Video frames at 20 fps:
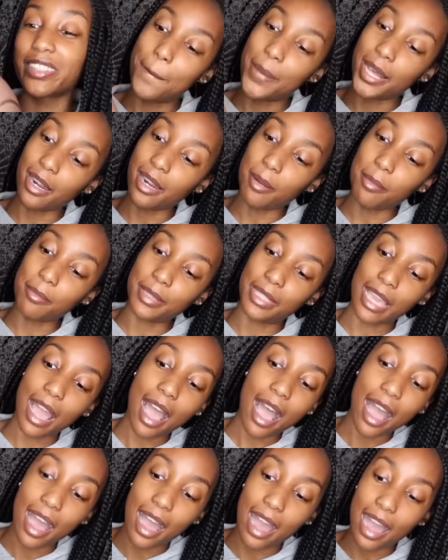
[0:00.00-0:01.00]
But
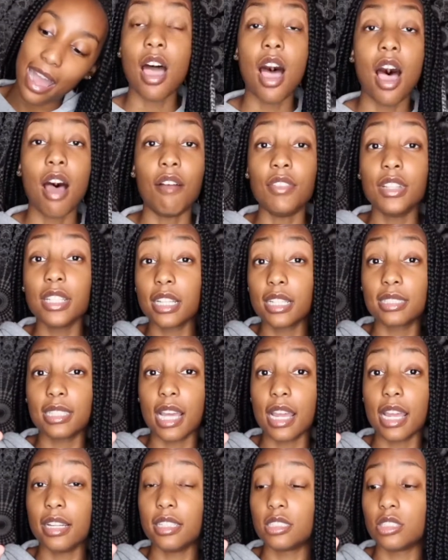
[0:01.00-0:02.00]
yeah, I'm really
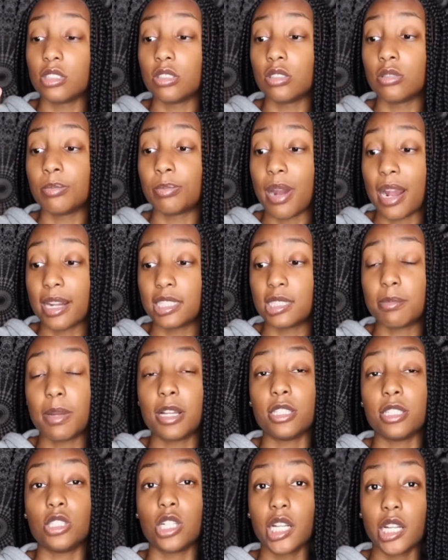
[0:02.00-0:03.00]
excited to practice
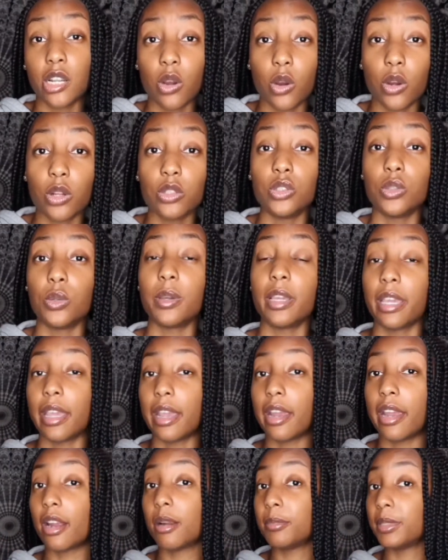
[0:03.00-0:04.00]
my journey on doing
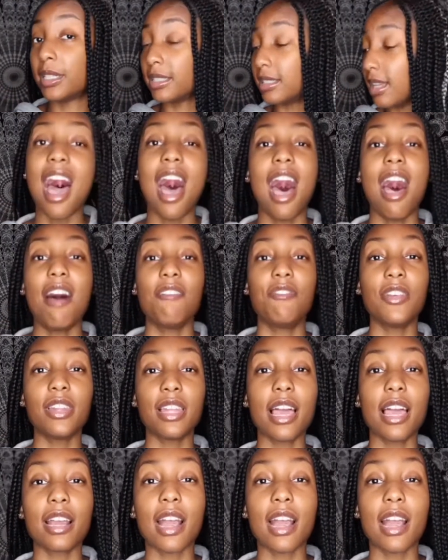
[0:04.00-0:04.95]
hair because I feel like